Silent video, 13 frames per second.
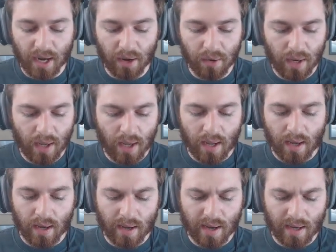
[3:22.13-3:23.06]
now,
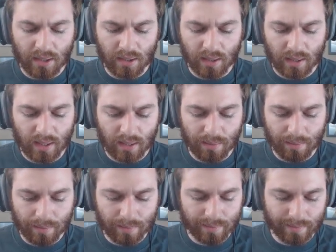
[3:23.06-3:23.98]
Uh, I actually kind of,
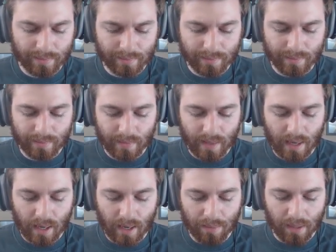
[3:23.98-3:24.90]
mm,
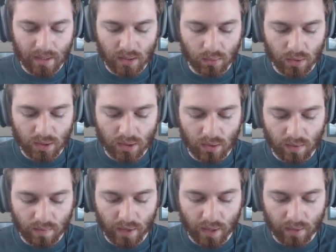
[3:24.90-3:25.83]
I, I might switch to
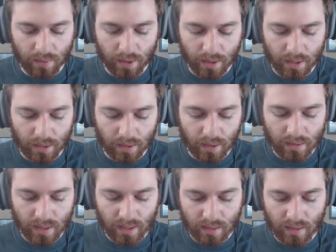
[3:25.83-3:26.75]
the Fireball here. I'll
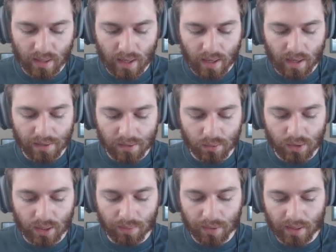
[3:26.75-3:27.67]
take, I'll,
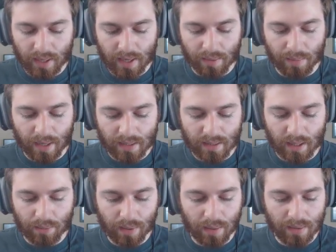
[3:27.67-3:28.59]
typically I might,
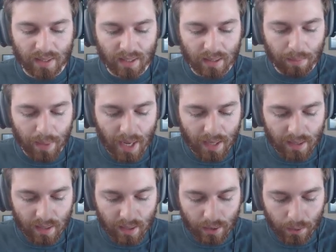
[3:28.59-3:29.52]
I'll probably take the
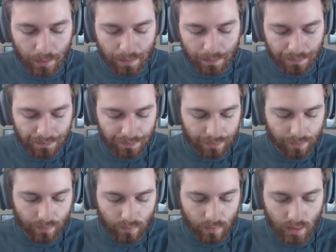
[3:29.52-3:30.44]
Bandit out,
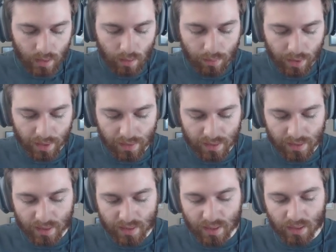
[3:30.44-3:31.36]
but in
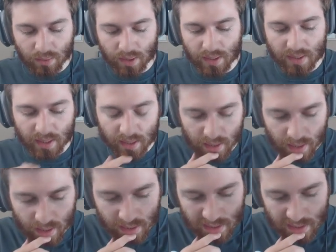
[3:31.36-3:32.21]
this instance we're gonna take,